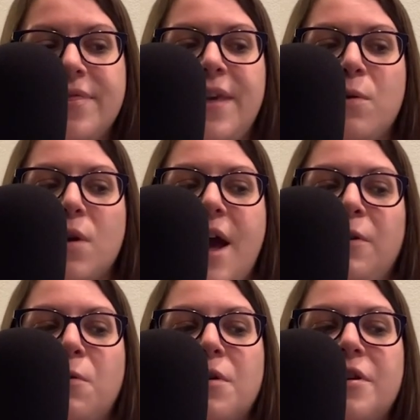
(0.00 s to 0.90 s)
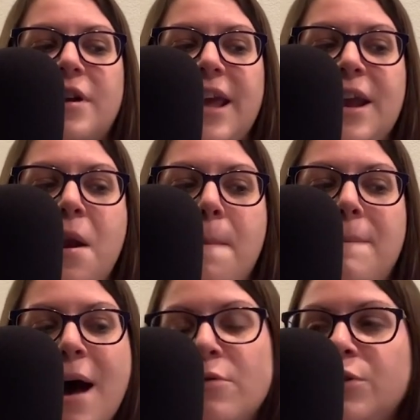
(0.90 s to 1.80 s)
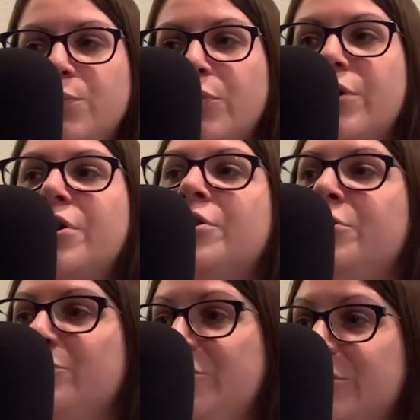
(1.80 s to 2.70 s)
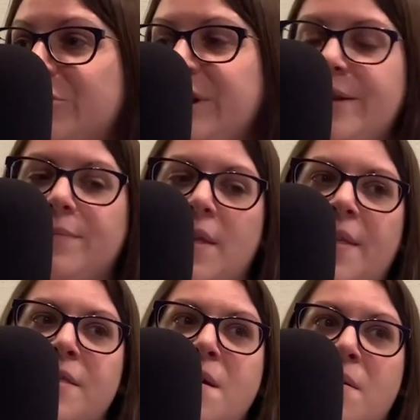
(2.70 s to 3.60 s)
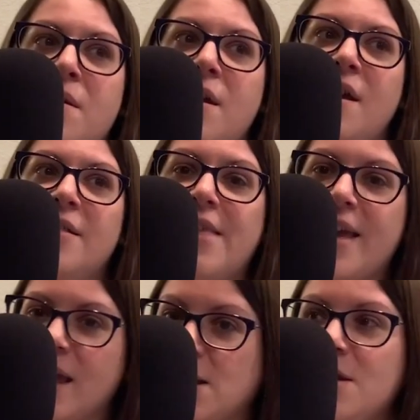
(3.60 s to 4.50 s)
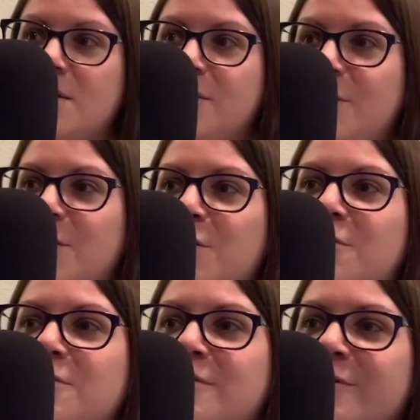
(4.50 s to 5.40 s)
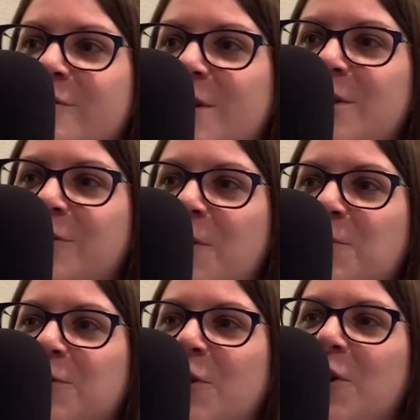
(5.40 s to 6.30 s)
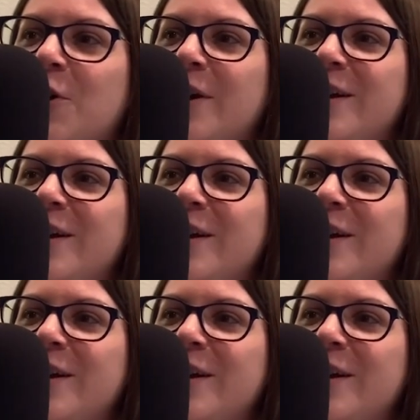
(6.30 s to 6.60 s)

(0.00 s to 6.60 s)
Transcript: they were headquartered in Bound Brook, New Jersey. And then they, like any good East Coaster,